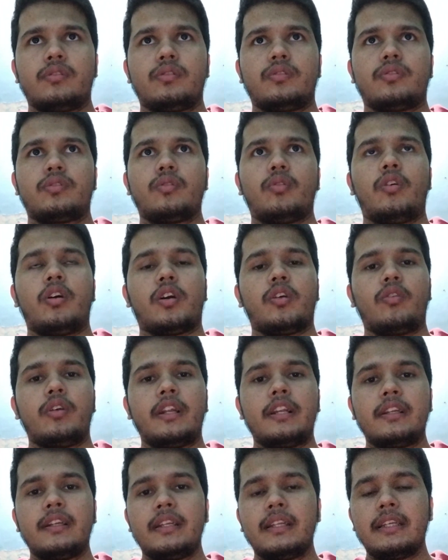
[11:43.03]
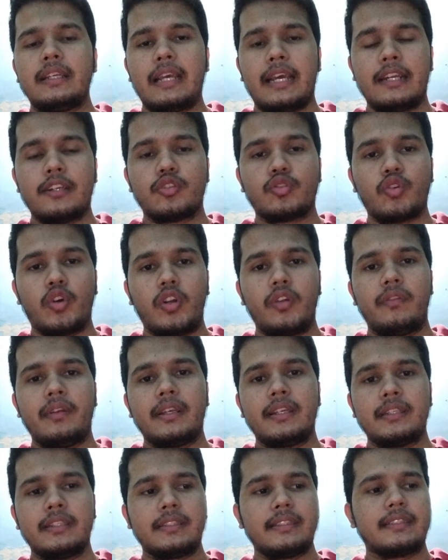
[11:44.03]
So accordingly and
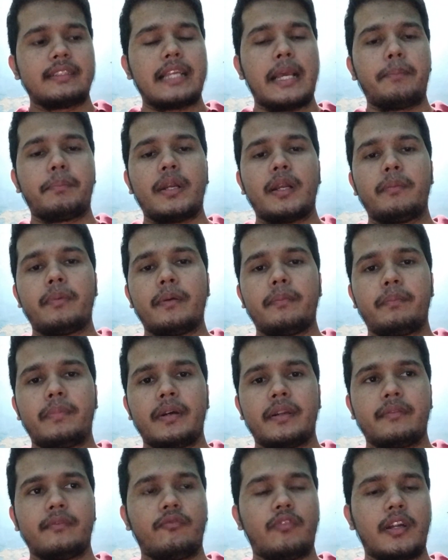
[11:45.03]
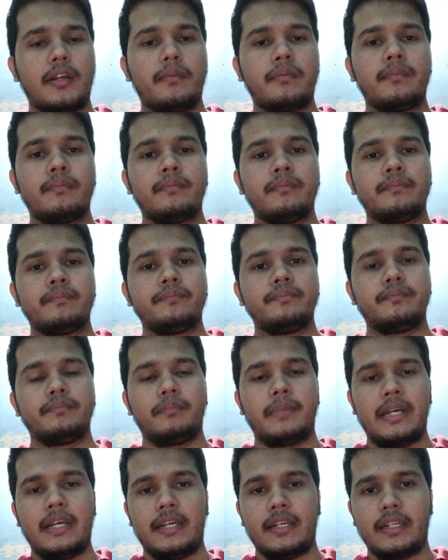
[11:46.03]
solving sample paper one
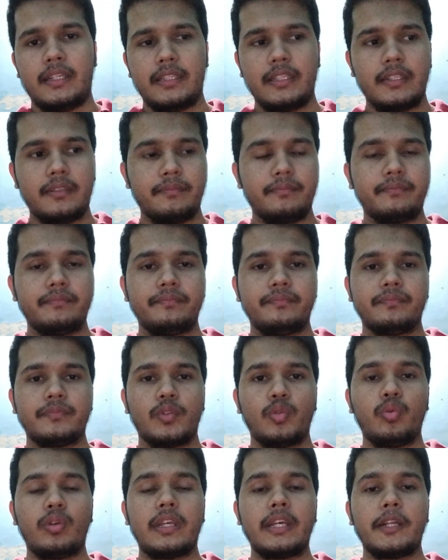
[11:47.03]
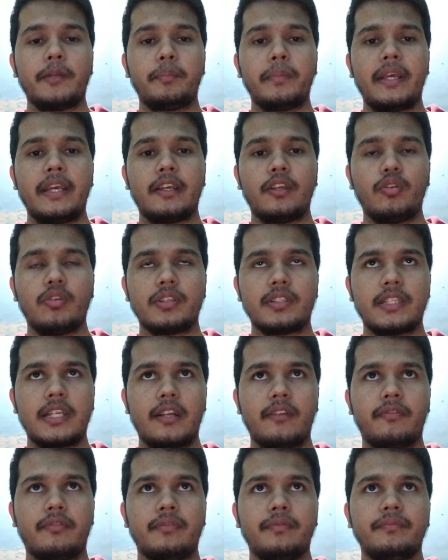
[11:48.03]
by another, you can make
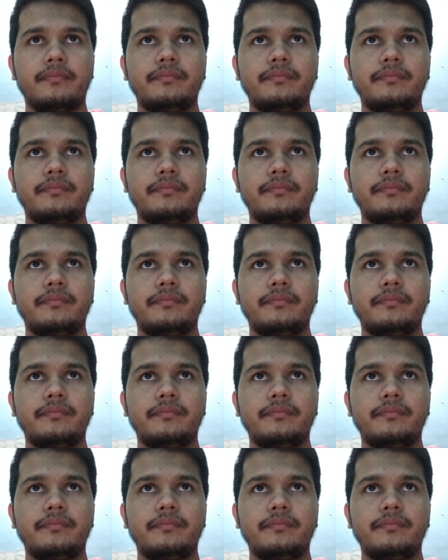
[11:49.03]
yourself